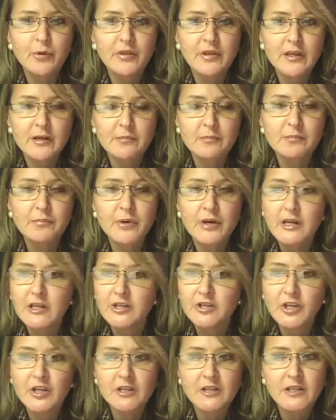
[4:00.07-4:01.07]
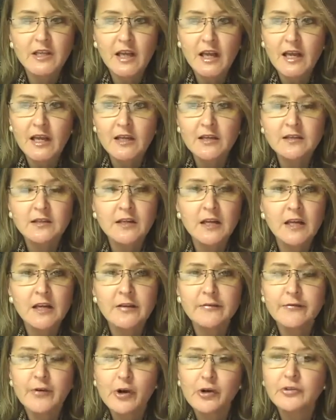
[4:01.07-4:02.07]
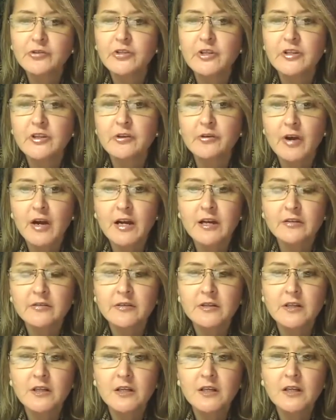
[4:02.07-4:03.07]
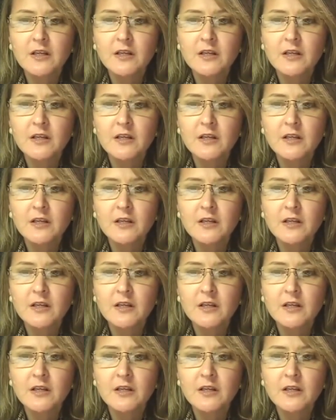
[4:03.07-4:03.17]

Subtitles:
up with him, but he just can't, and he falls to the ground.